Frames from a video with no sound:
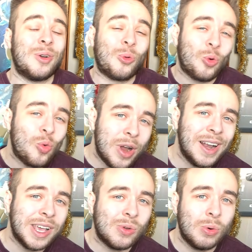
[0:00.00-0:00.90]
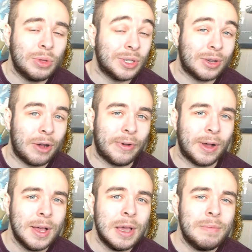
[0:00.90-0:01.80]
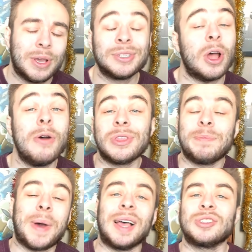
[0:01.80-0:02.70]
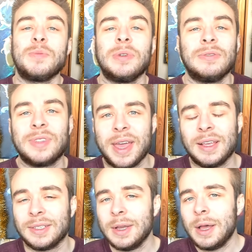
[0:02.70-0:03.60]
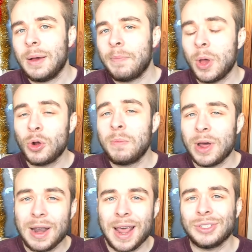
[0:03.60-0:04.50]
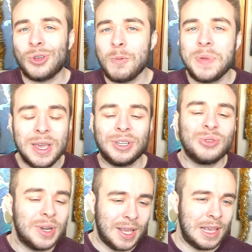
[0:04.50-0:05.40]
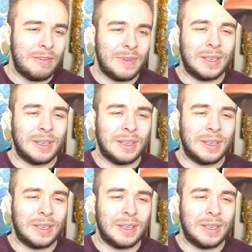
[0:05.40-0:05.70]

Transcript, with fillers: really cool to cover because over the past couple of days, Pokemon Let's Go Pikachu and Eevee's